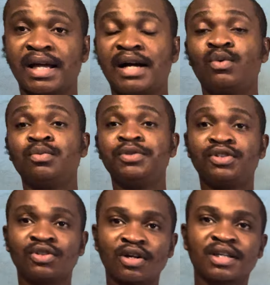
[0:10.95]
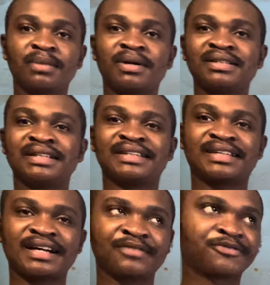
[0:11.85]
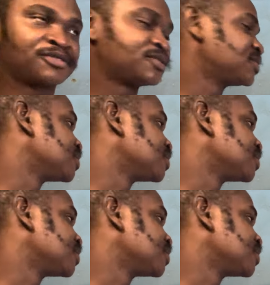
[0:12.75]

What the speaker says: and we'll be talking about the drafts